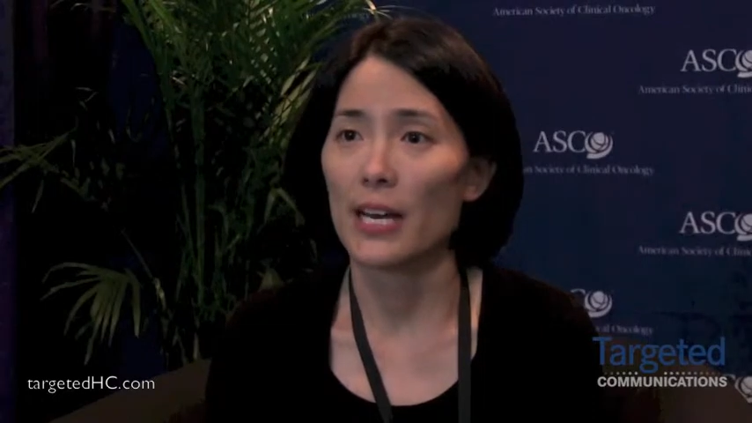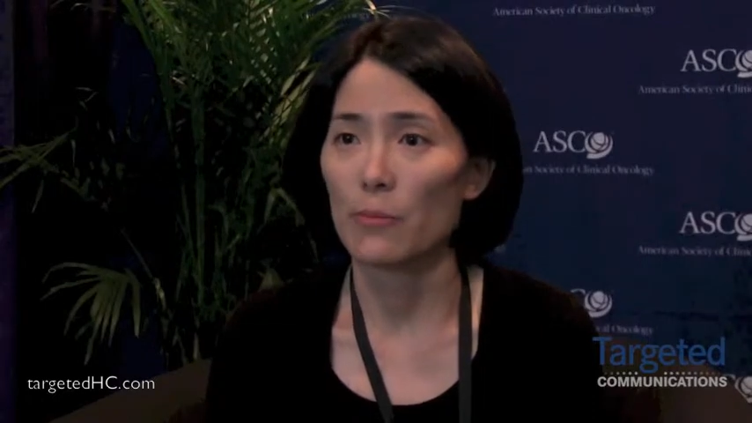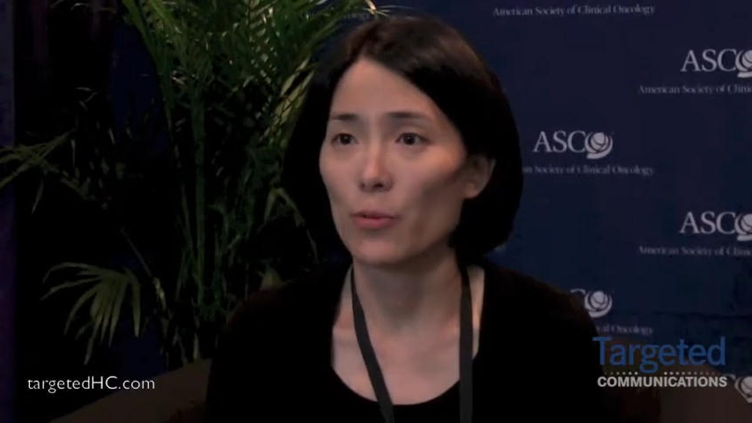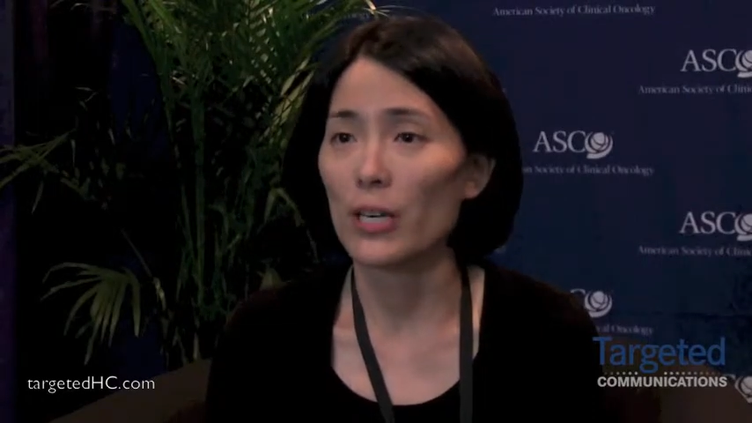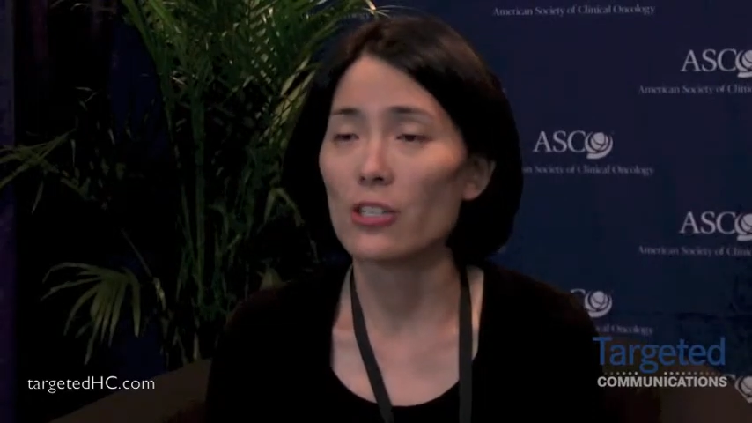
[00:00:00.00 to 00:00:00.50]

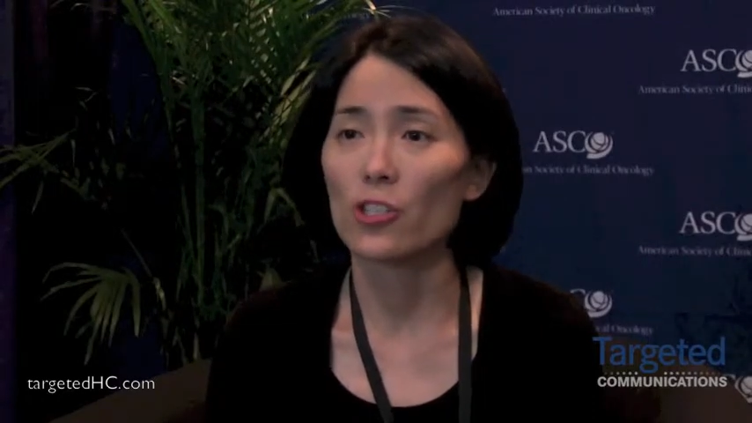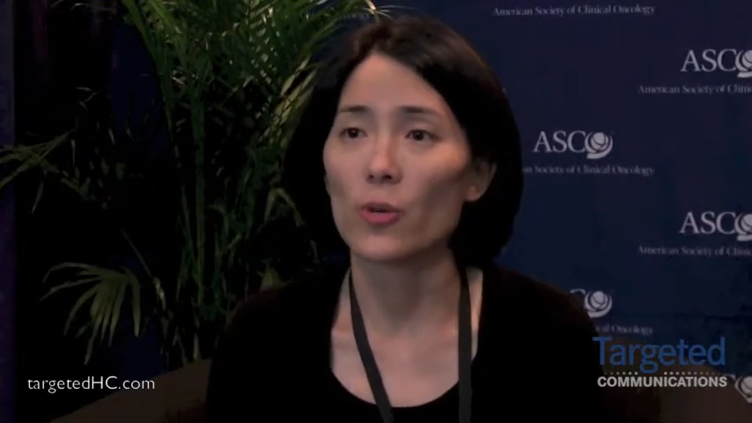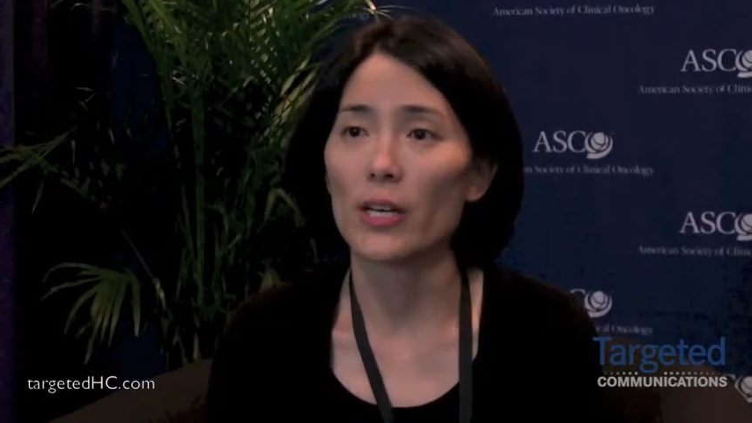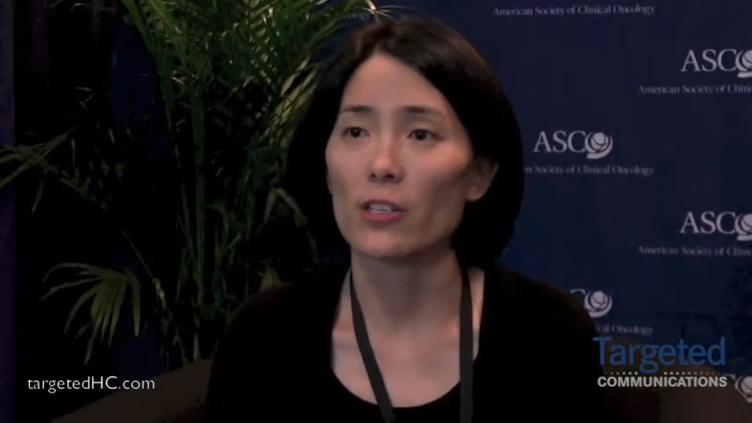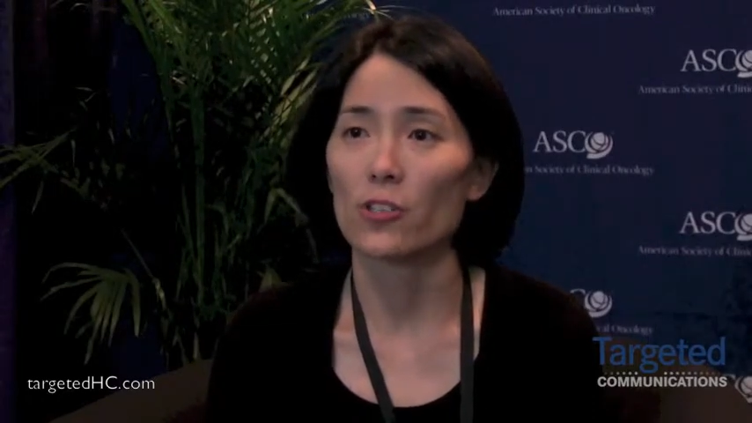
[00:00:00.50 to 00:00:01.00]
endpoint,
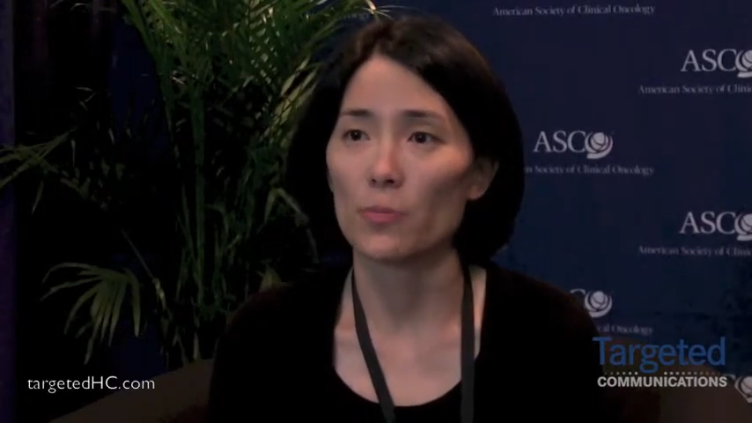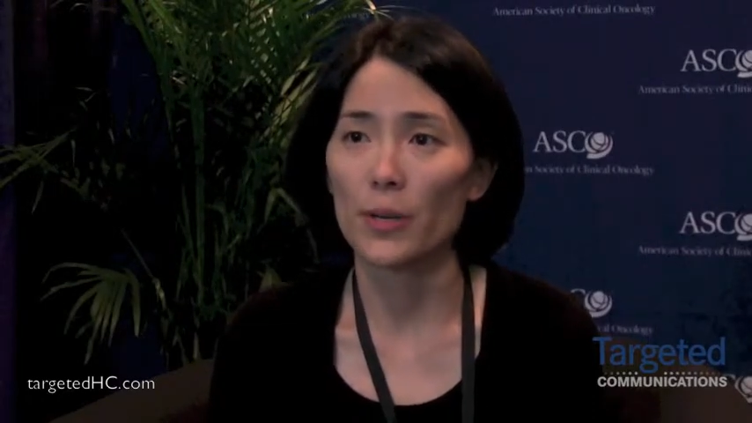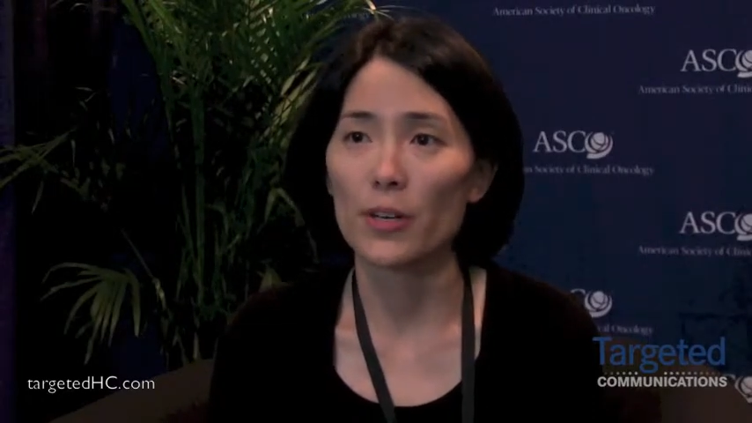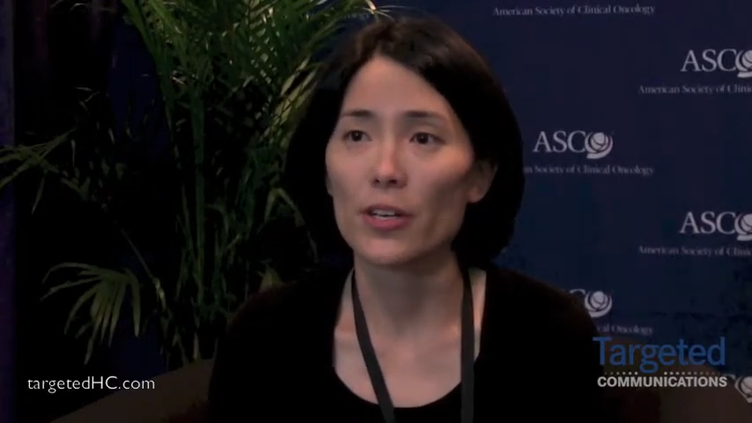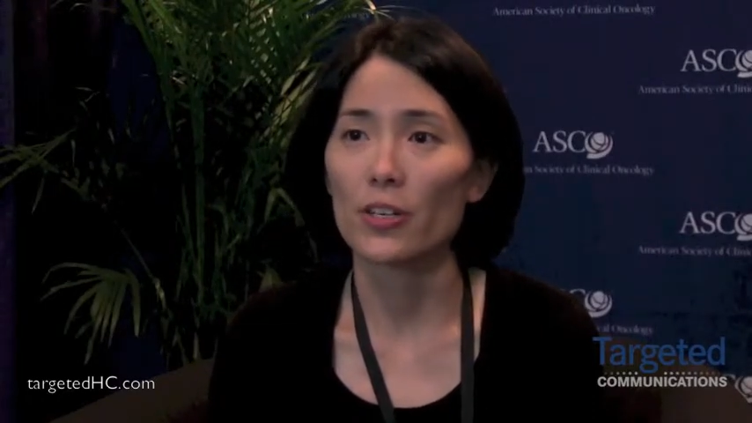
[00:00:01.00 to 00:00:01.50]
showing a
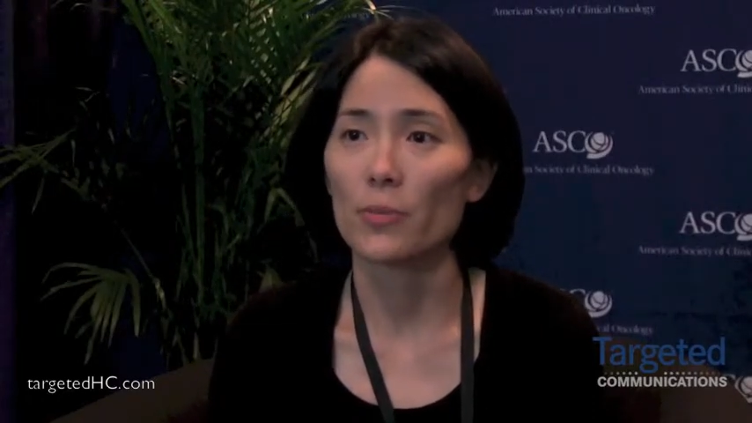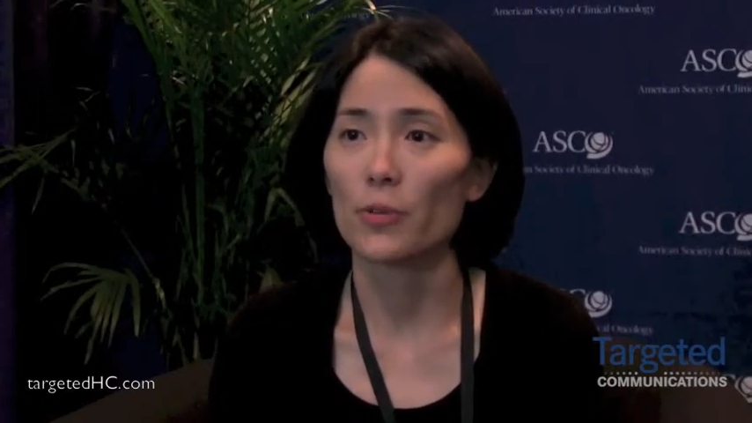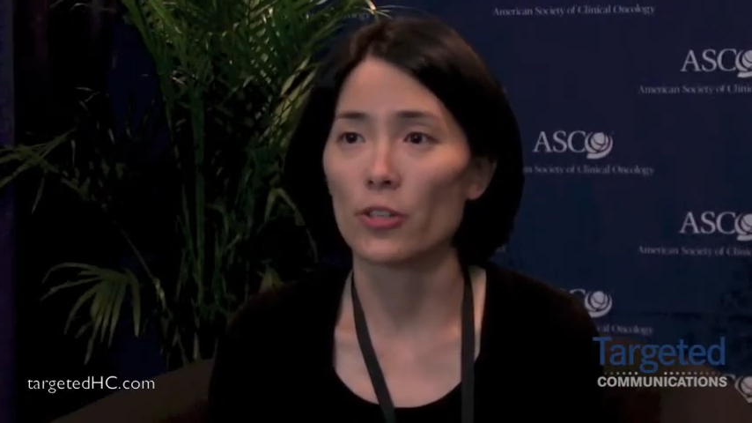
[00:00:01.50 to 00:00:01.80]
superior